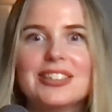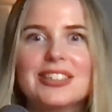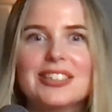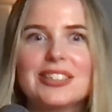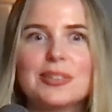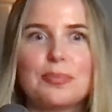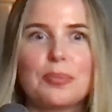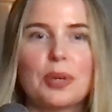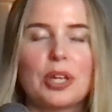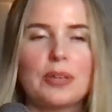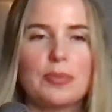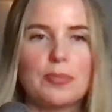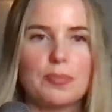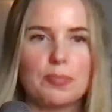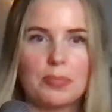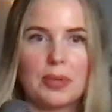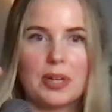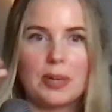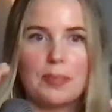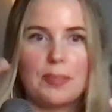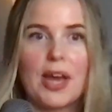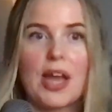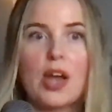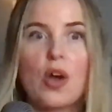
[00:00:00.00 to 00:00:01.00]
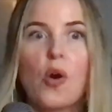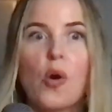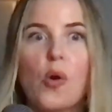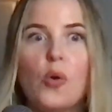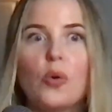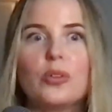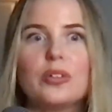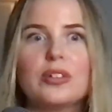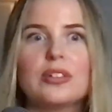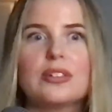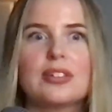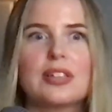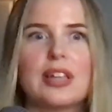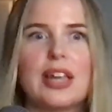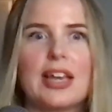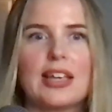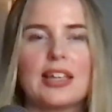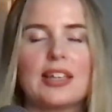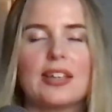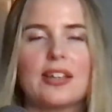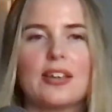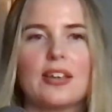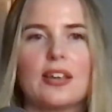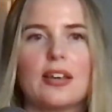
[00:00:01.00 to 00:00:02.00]
but my whole
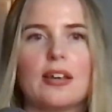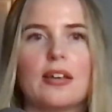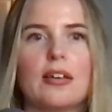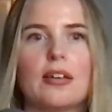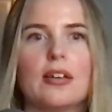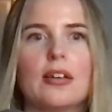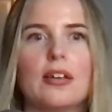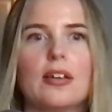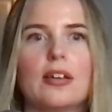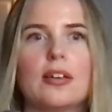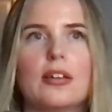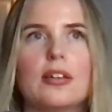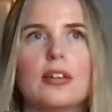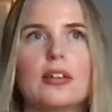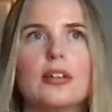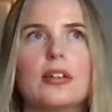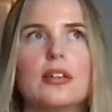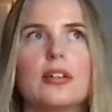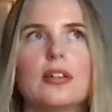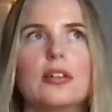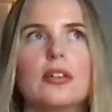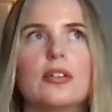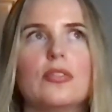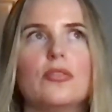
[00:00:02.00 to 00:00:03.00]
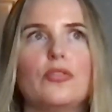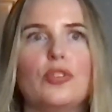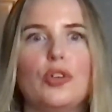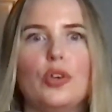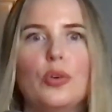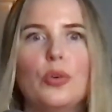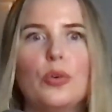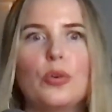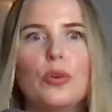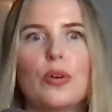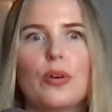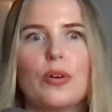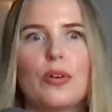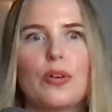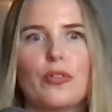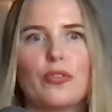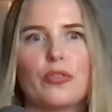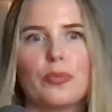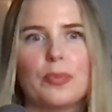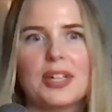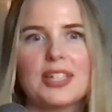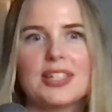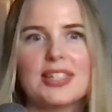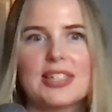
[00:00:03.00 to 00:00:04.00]
like view of
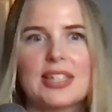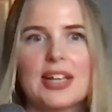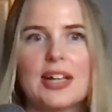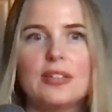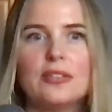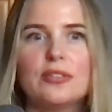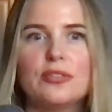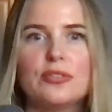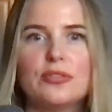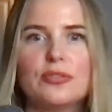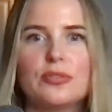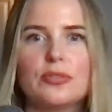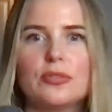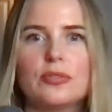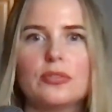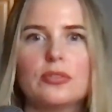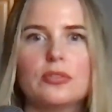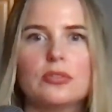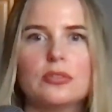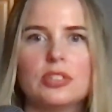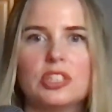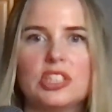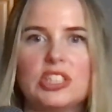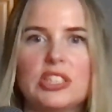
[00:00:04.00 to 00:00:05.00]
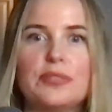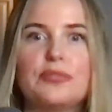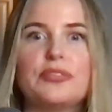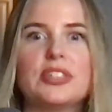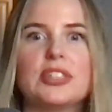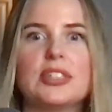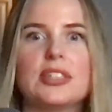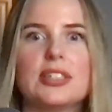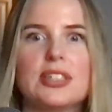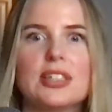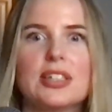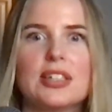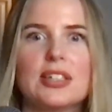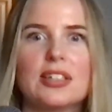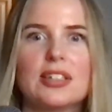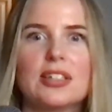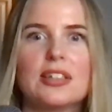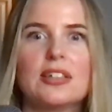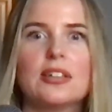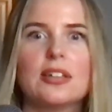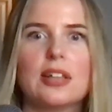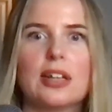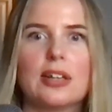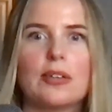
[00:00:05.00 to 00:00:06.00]
myself shifted
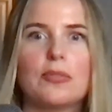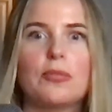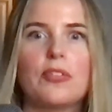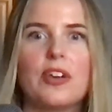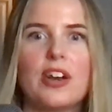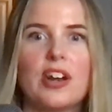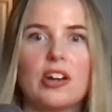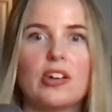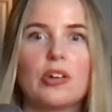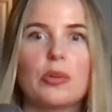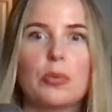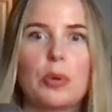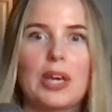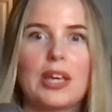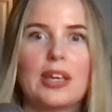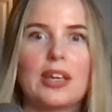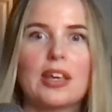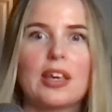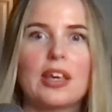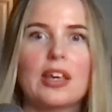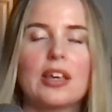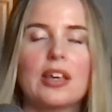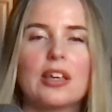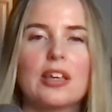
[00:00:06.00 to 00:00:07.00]
like very quick.